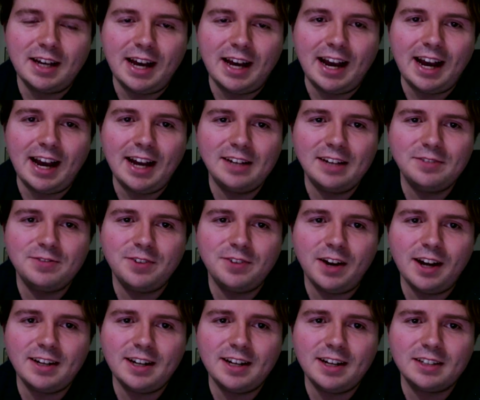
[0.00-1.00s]
had
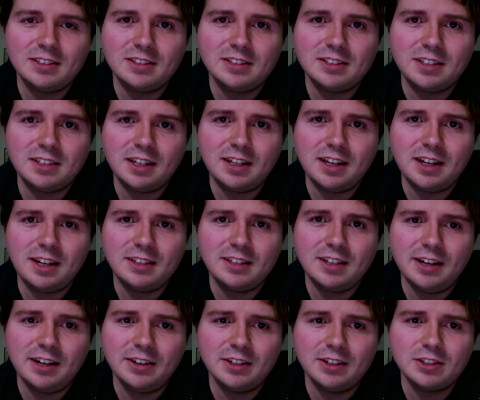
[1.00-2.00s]
financed a
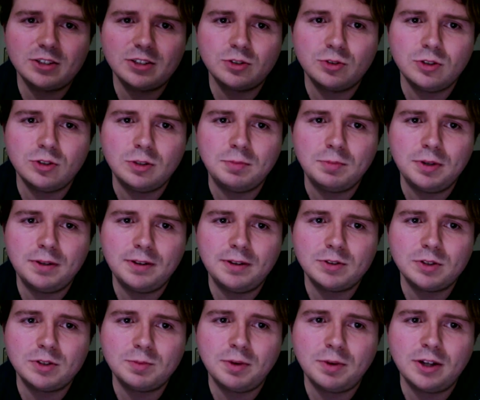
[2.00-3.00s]
terrorist group that
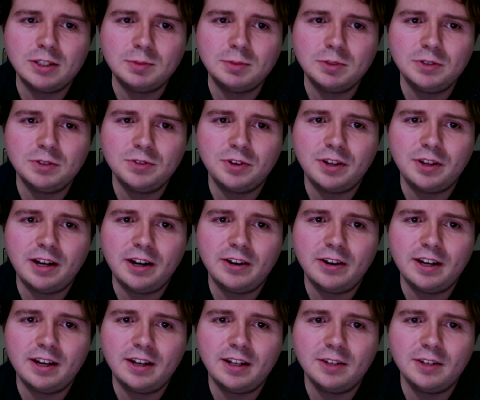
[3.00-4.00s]
was responsible for the
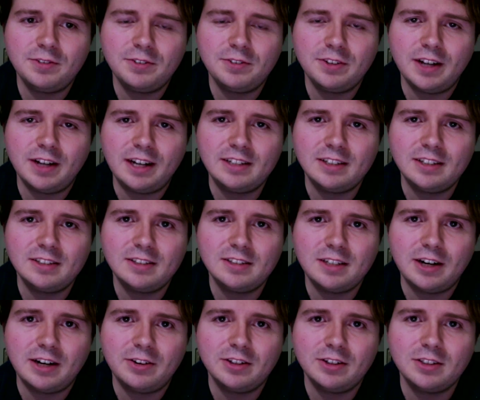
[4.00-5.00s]
Air India flight
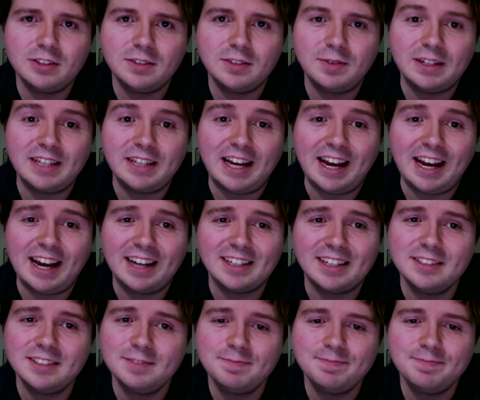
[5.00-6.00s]
terrorist attack,